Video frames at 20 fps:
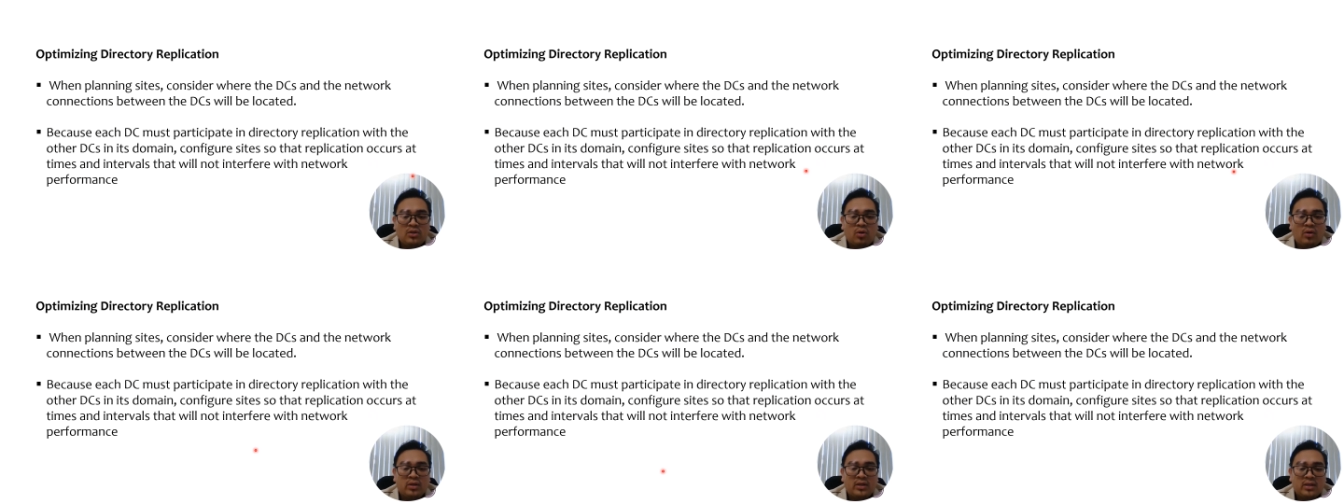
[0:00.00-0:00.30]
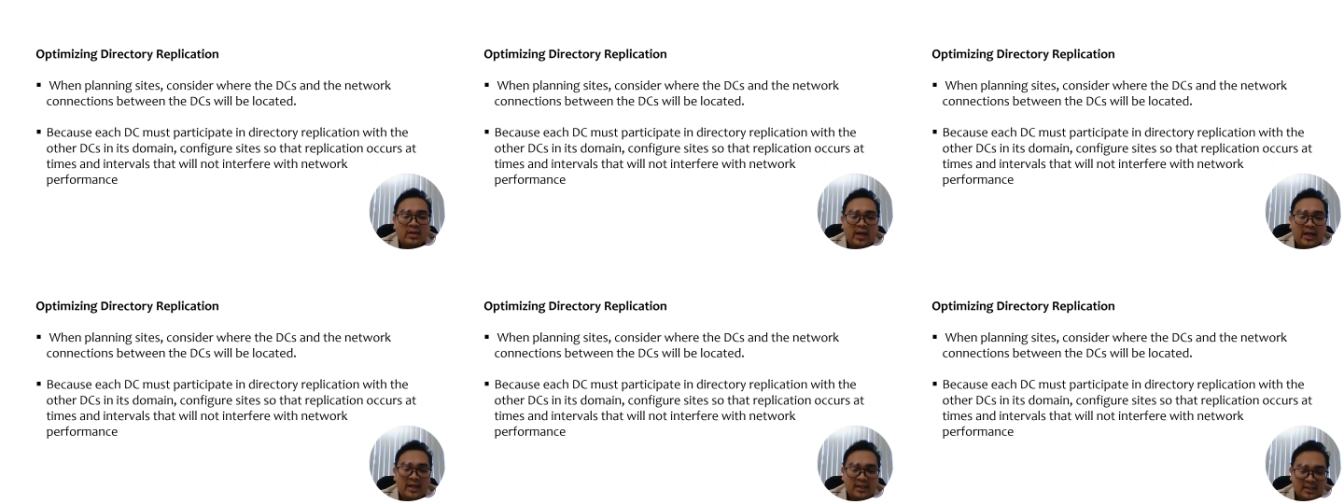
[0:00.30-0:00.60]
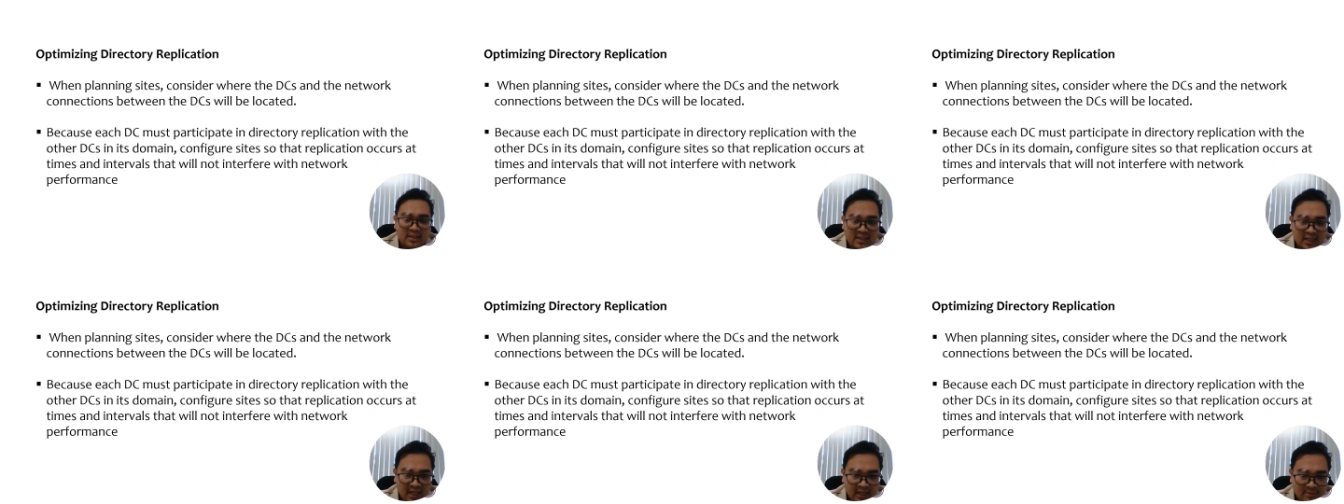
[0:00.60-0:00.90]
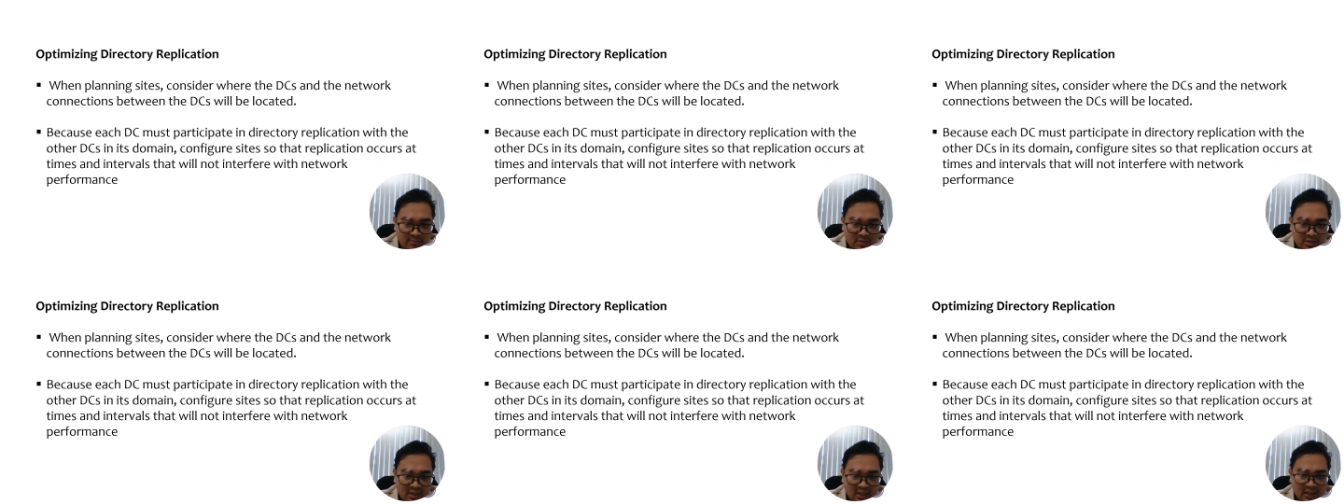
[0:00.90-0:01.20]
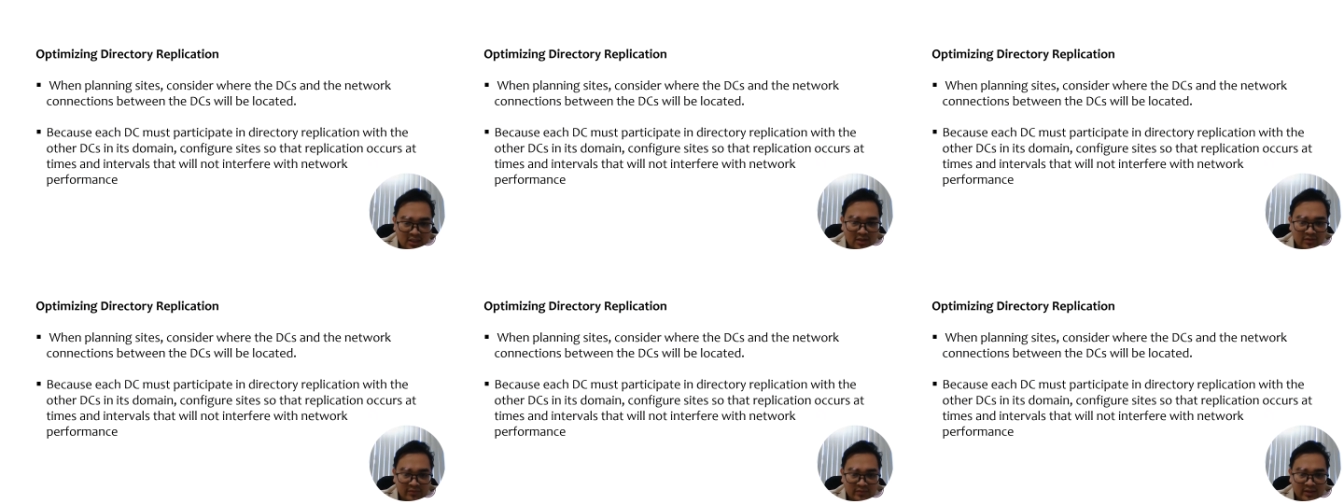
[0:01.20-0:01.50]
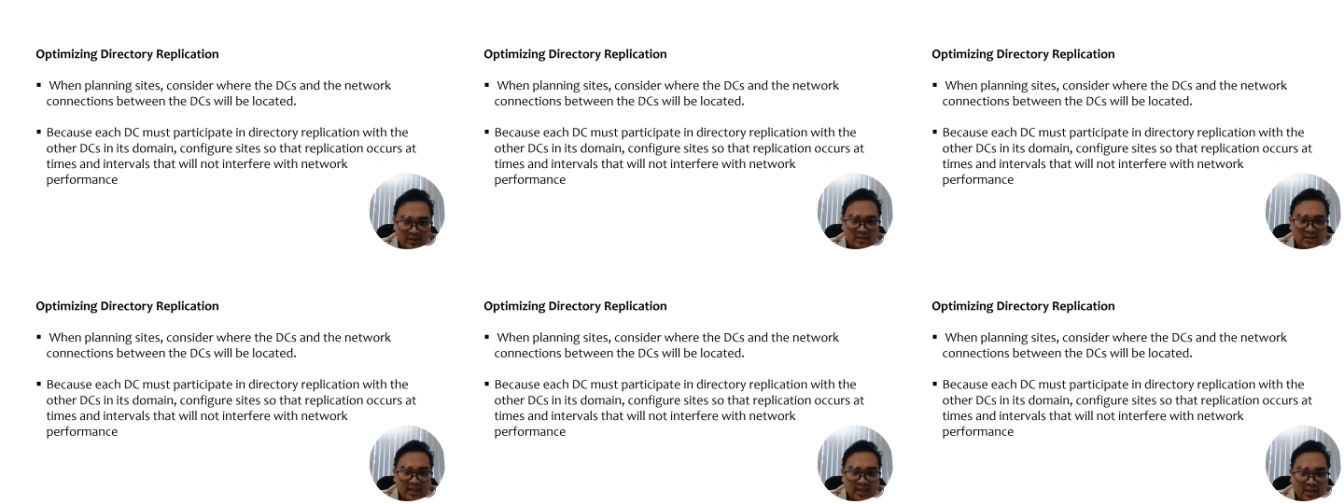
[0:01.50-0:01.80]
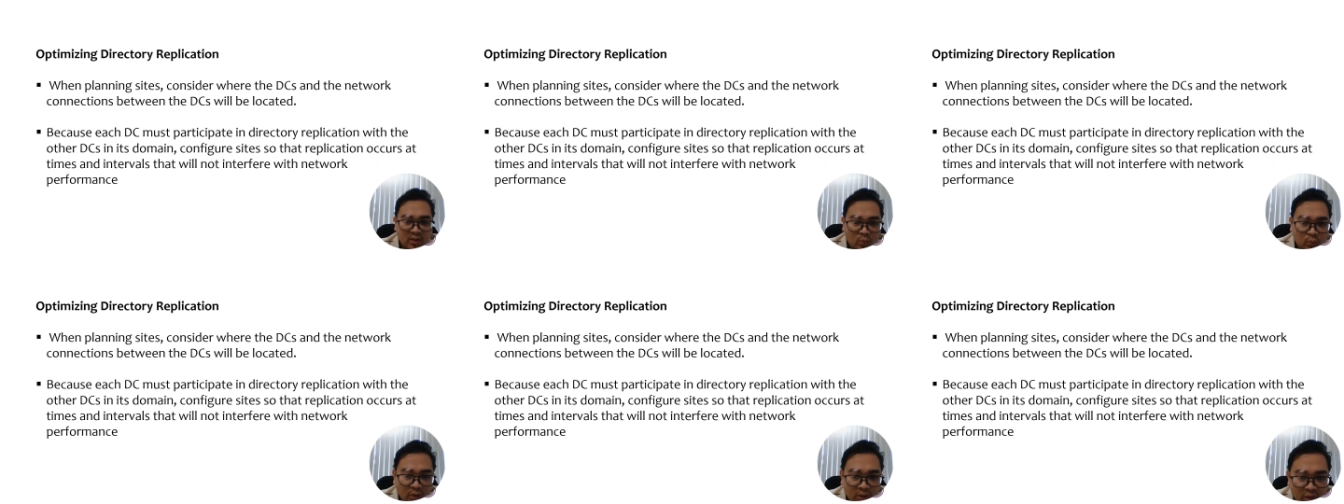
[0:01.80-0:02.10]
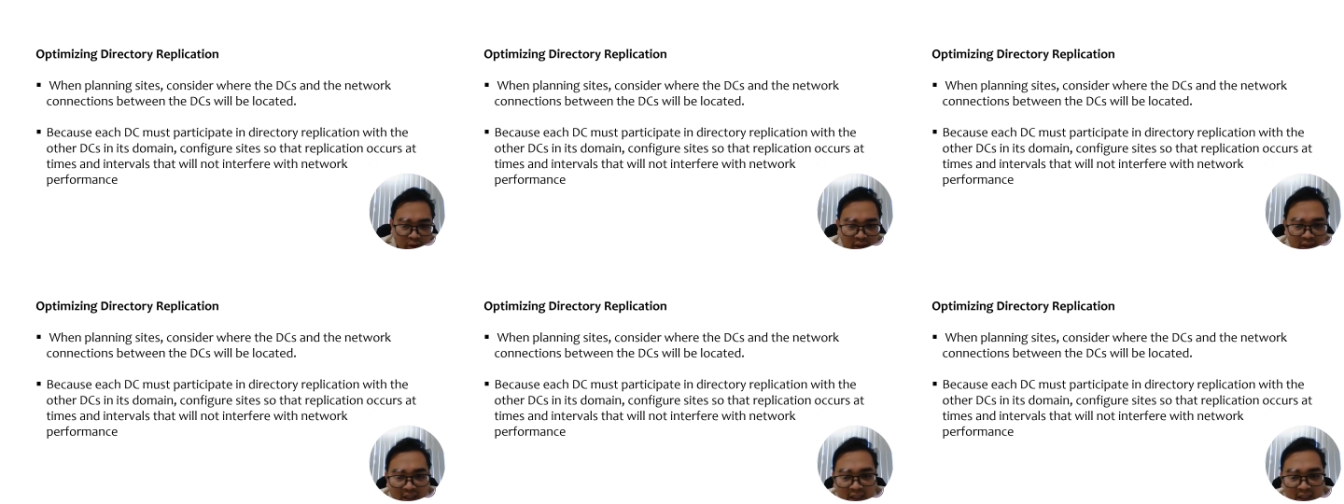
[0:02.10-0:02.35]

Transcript: occur at the times interval that will not